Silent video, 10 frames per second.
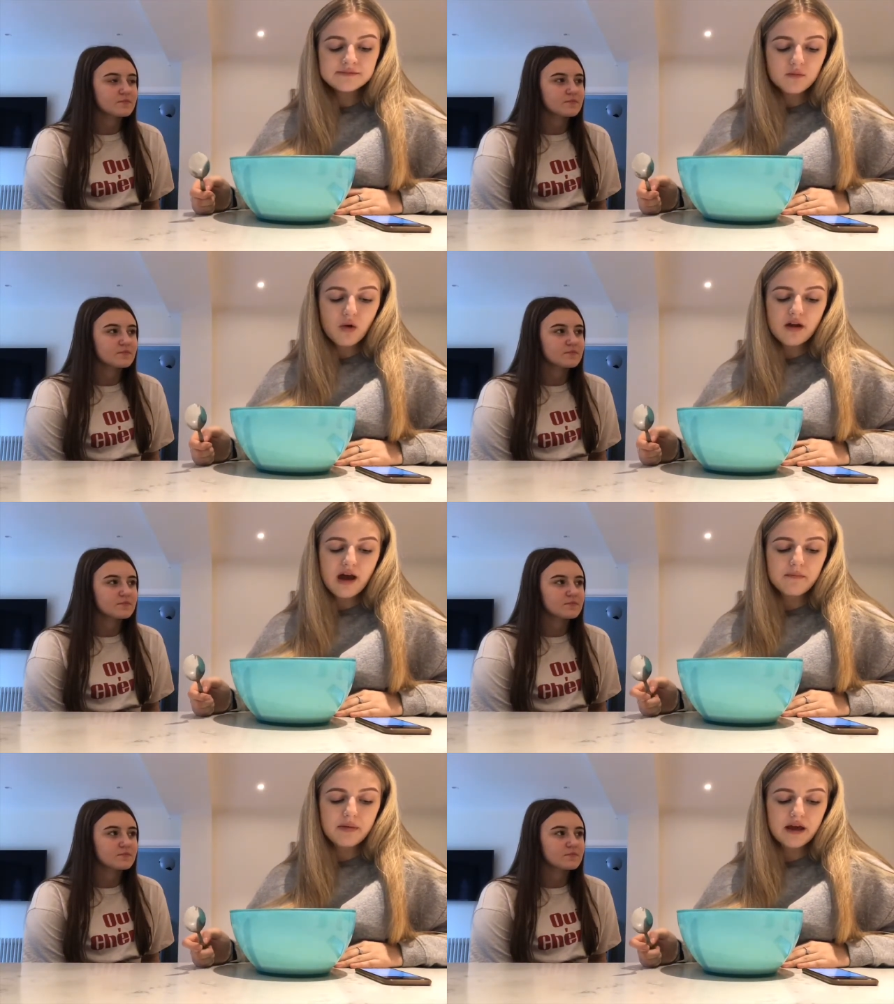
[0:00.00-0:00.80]
Speaker 1: One
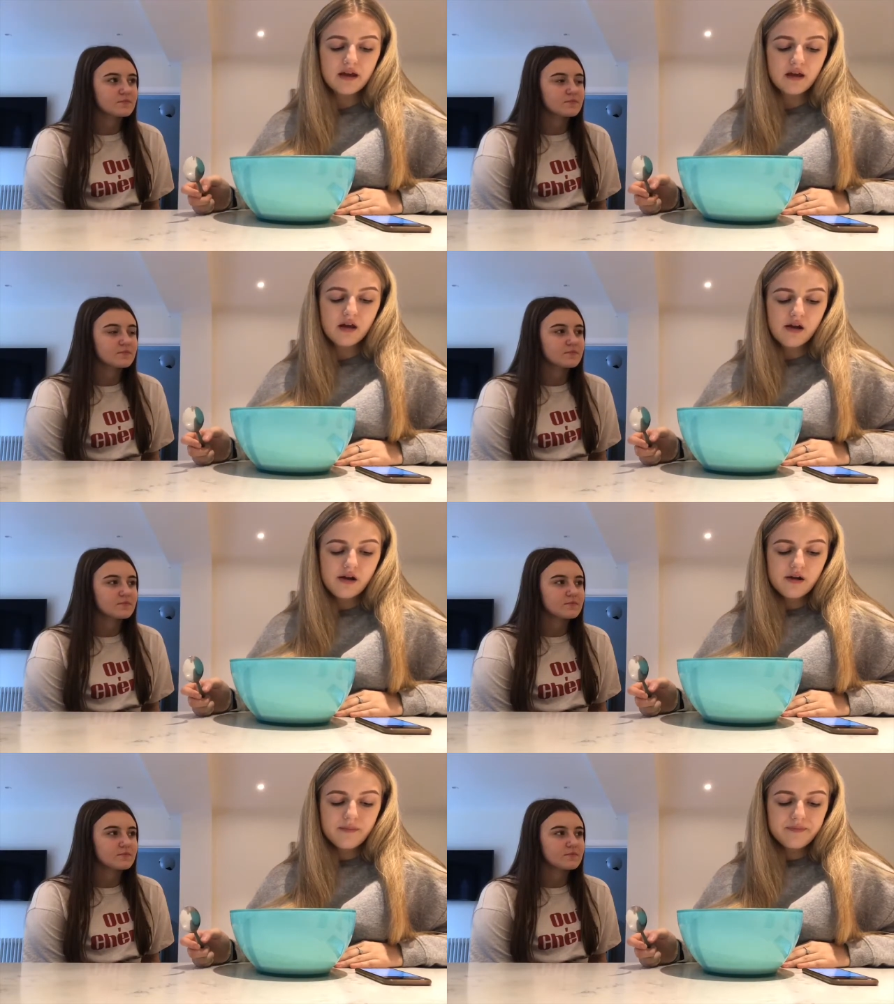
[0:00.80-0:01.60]
camping
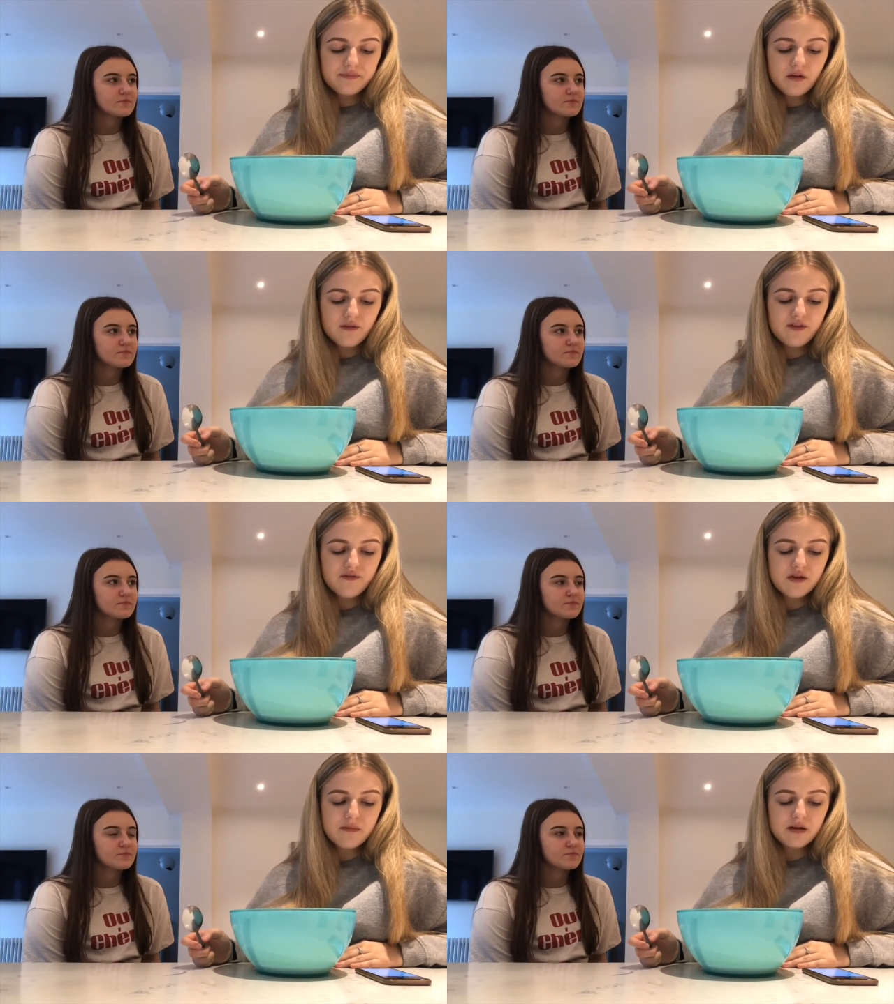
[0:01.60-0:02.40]

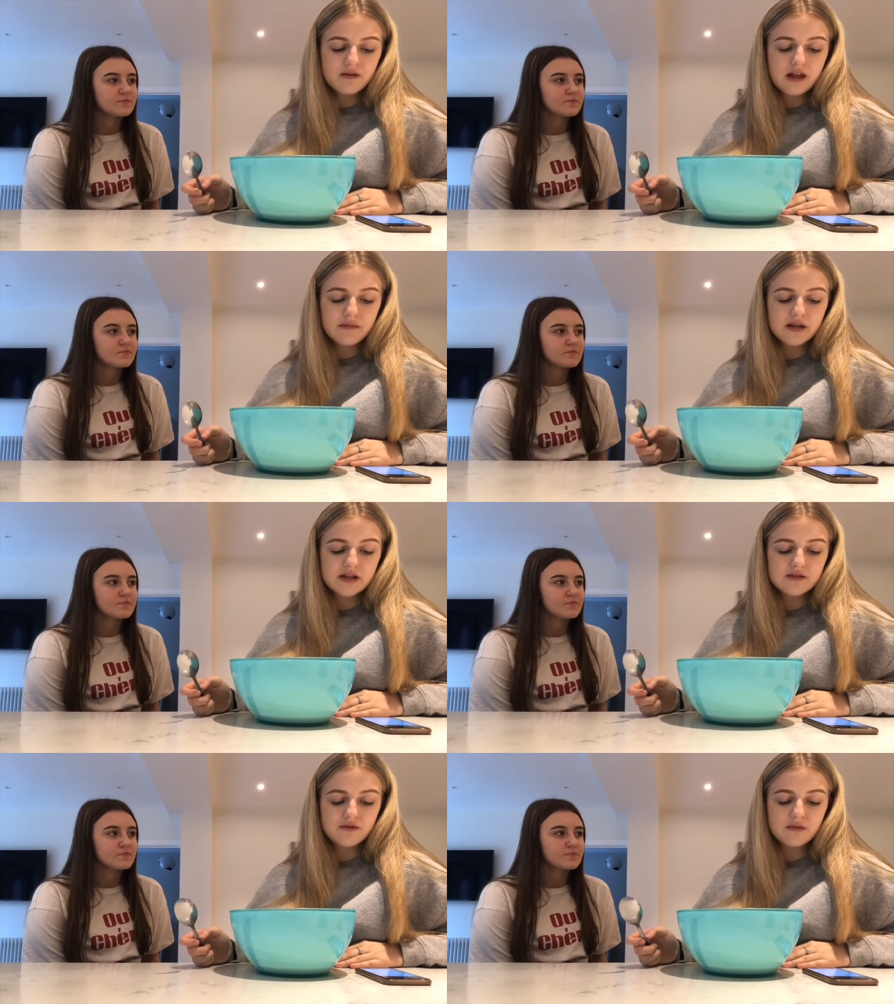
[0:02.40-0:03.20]
50
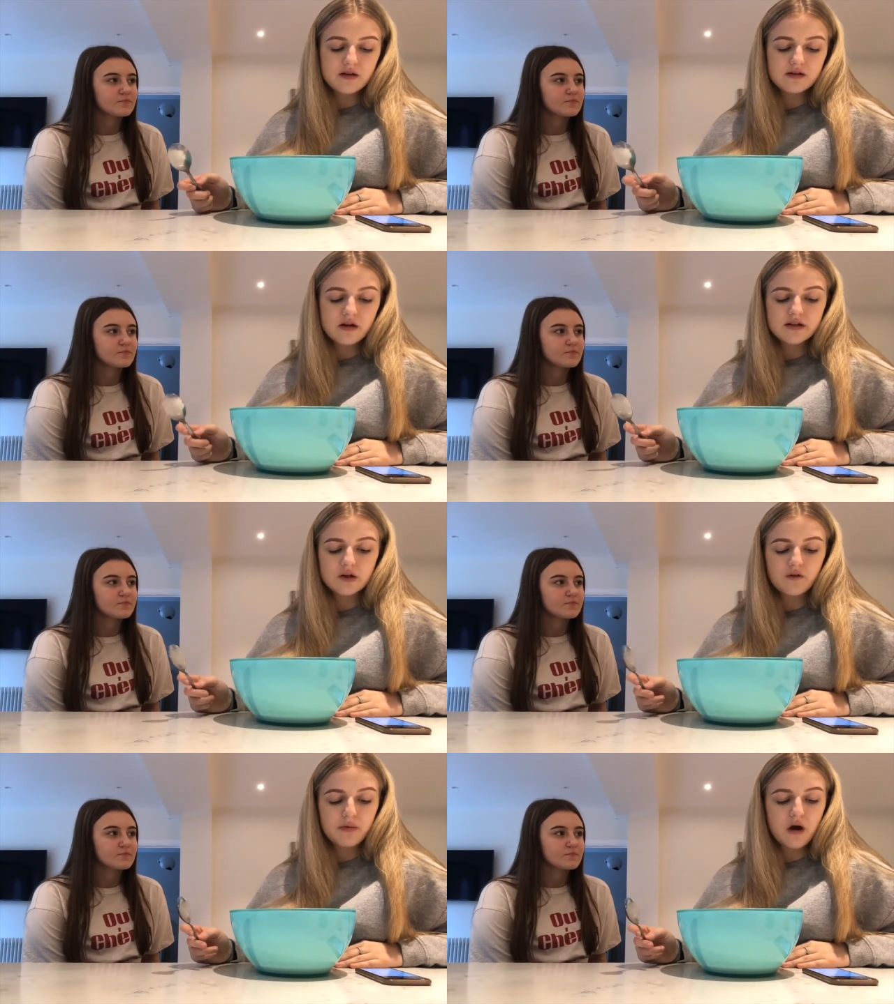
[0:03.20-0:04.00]
kilometres from the
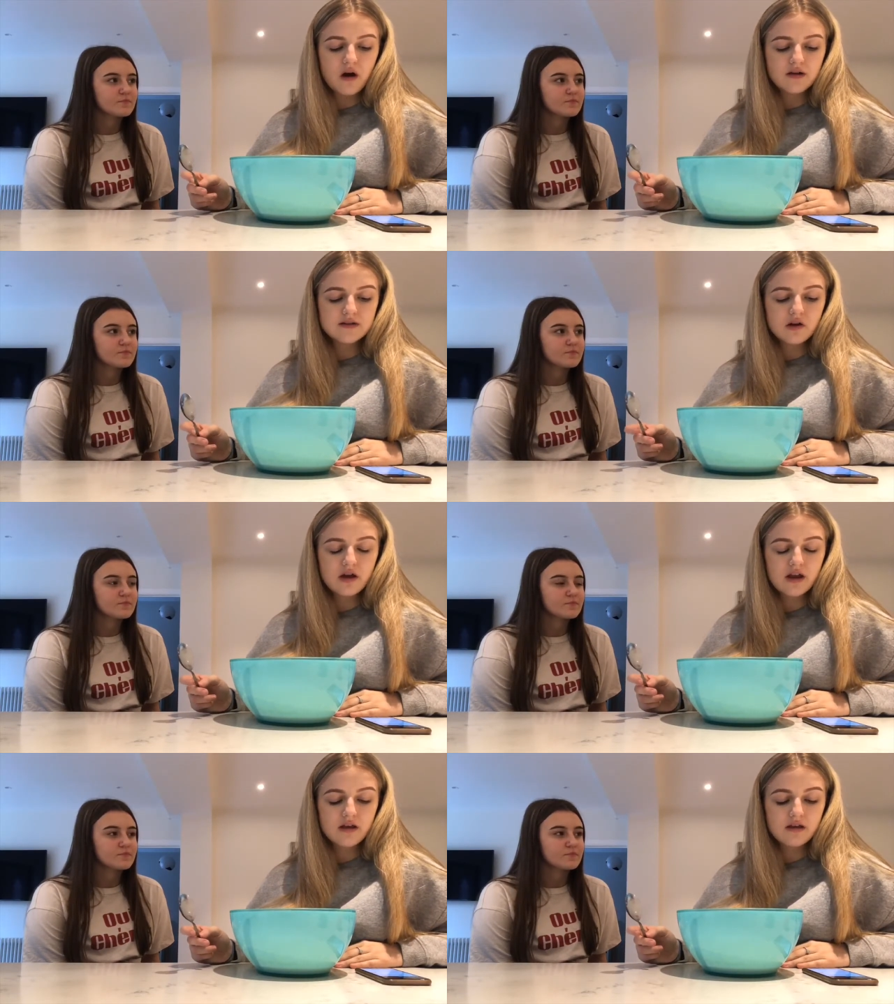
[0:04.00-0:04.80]
Dyatlov Pass
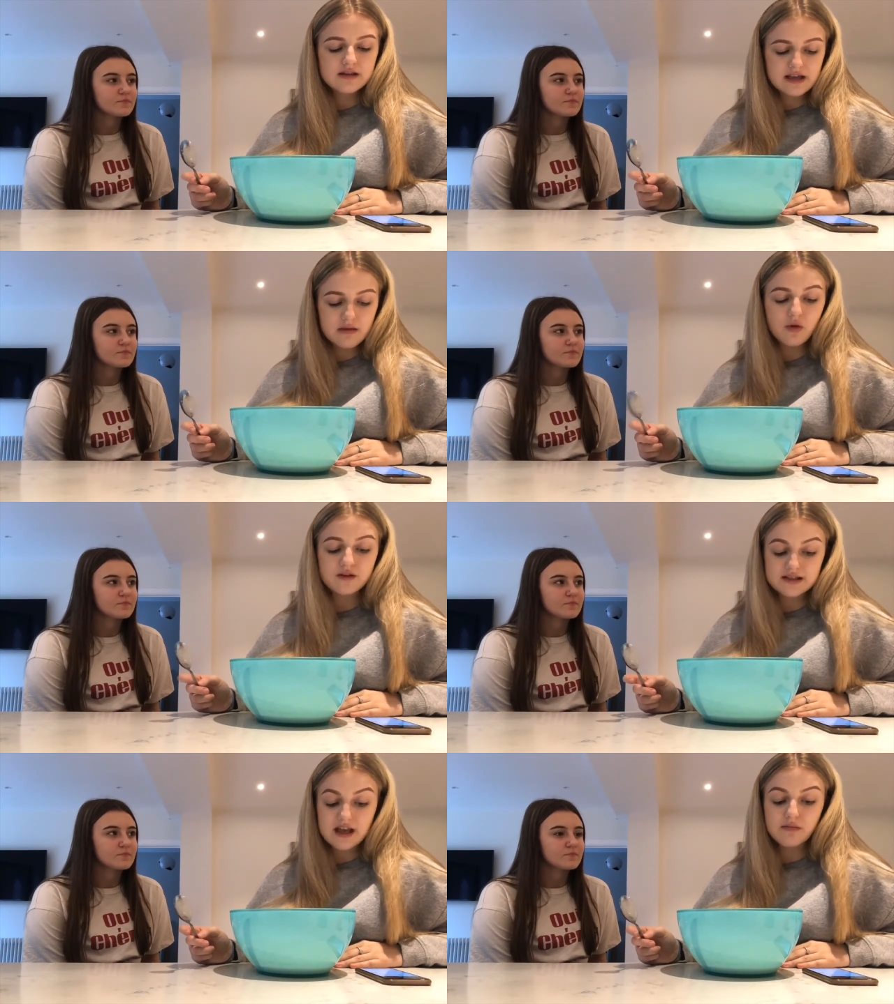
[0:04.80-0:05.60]
team on
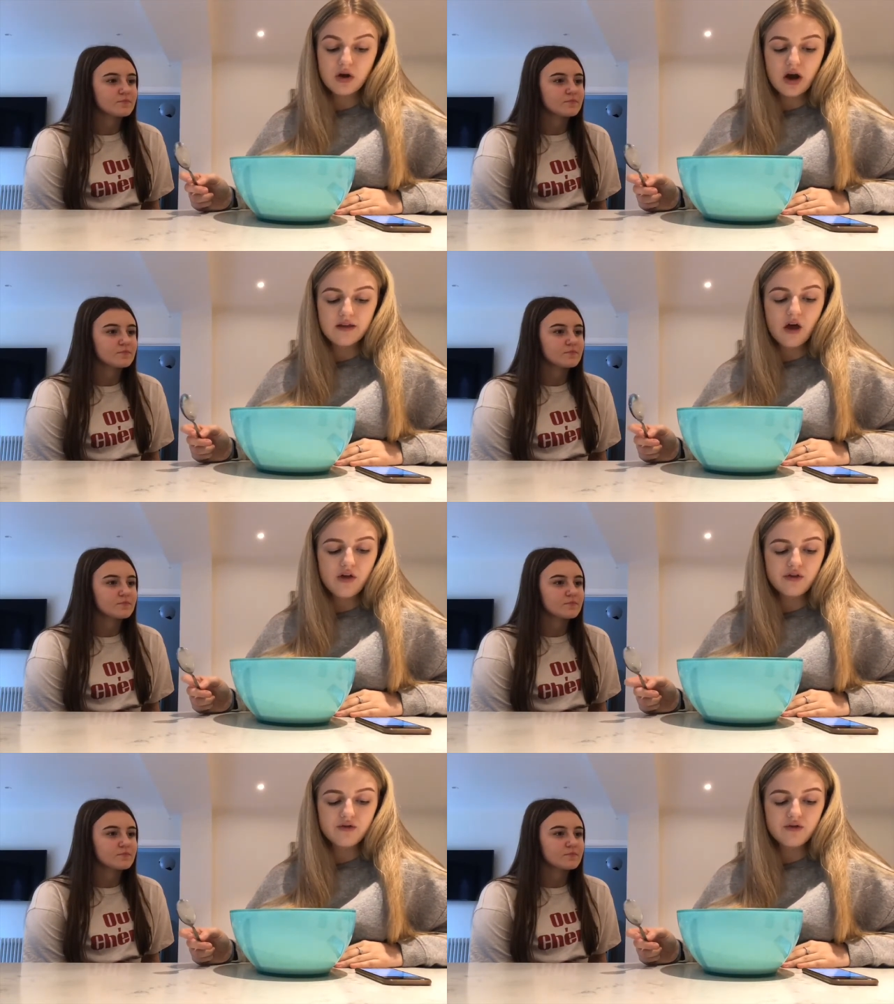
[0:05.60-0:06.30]
the same night, the other